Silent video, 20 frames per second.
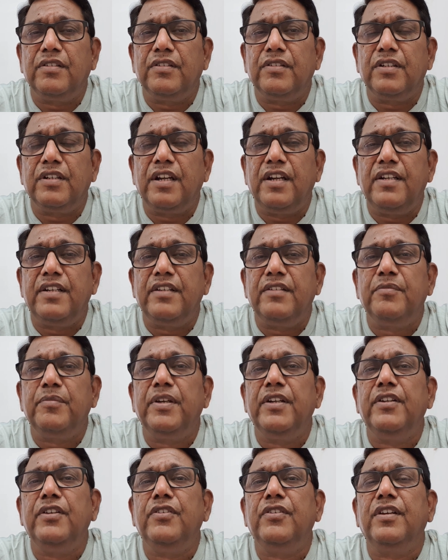writing
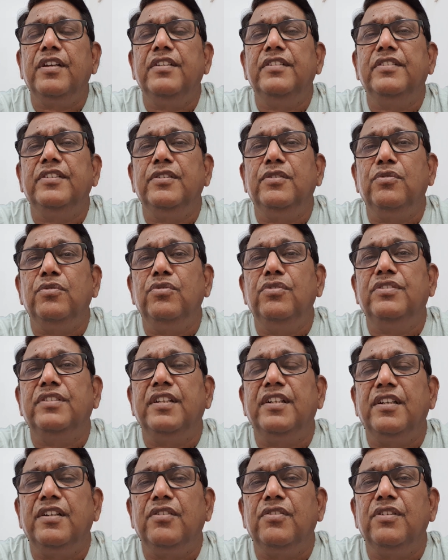many you can say rules
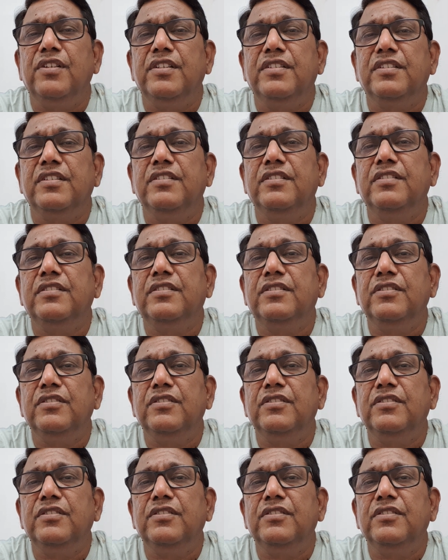and regulations.